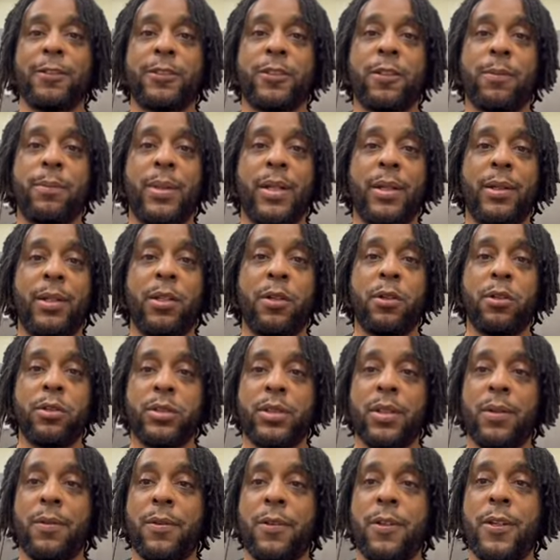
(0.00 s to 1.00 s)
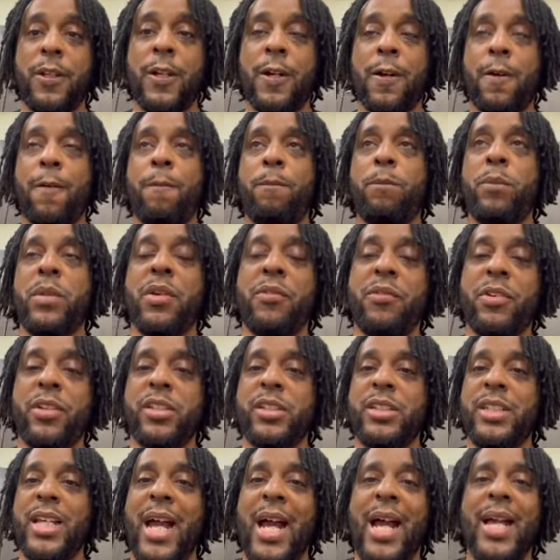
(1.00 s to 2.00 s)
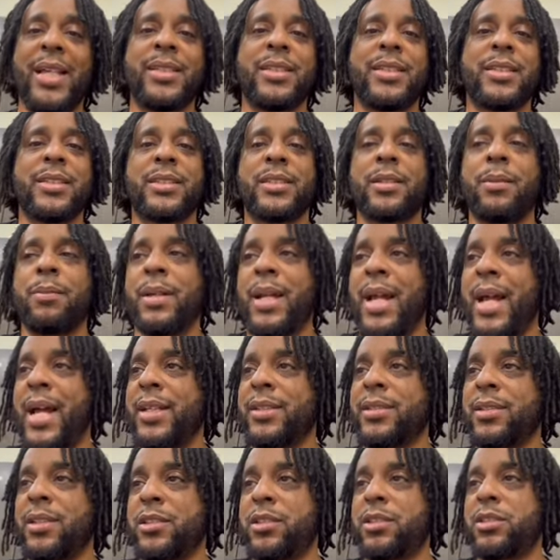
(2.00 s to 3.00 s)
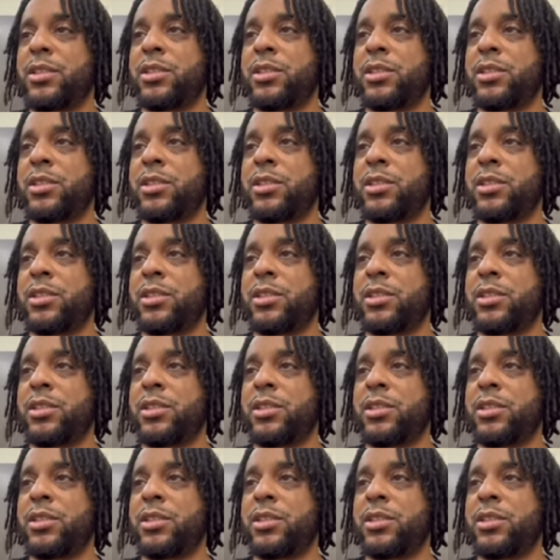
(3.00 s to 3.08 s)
So many dudes done, you know, different sizes. Some guys are